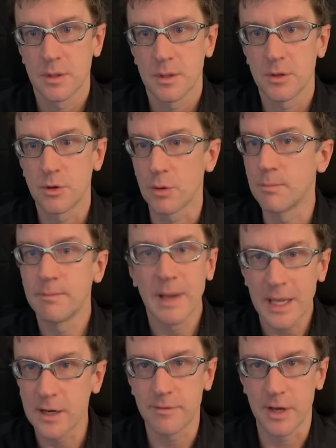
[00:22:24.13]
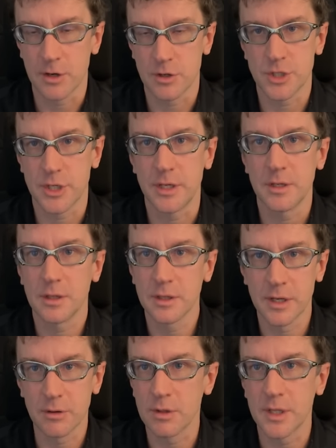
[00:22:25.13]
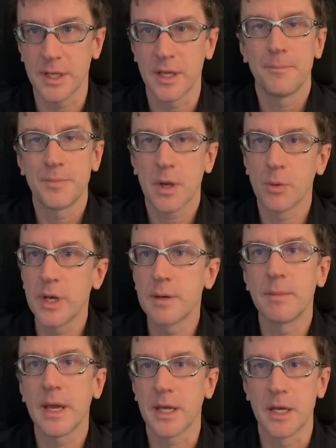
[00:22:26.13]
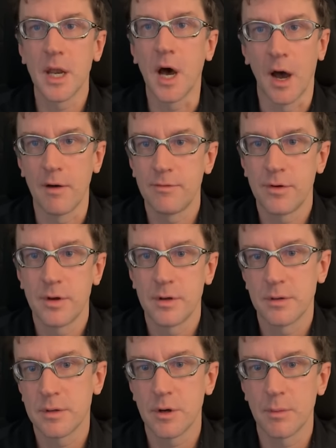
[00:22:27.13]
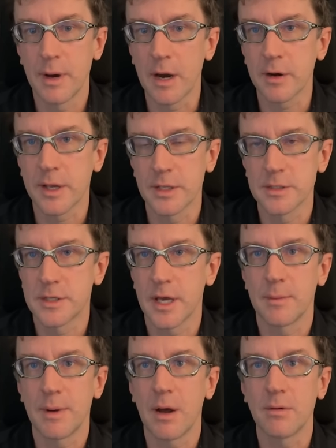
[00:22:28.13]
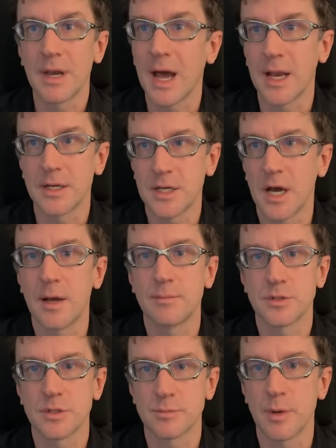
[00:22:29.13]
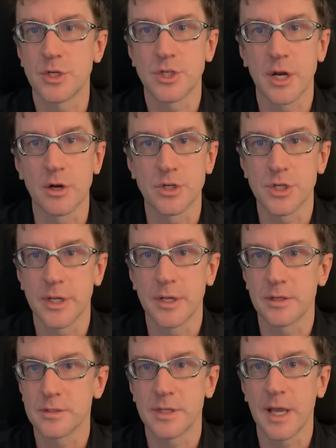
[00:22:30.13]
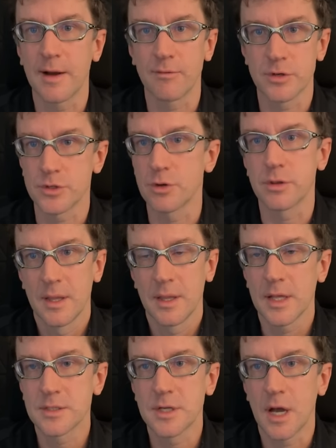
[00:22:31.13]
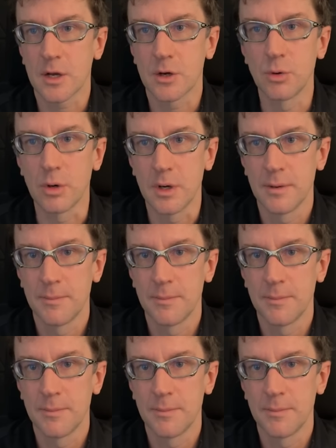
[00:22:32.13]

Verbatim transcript: You're made of energy, literally, and we didn't make enough. You know, Americans get about nine times as much energy as the average Earth. That's not cool.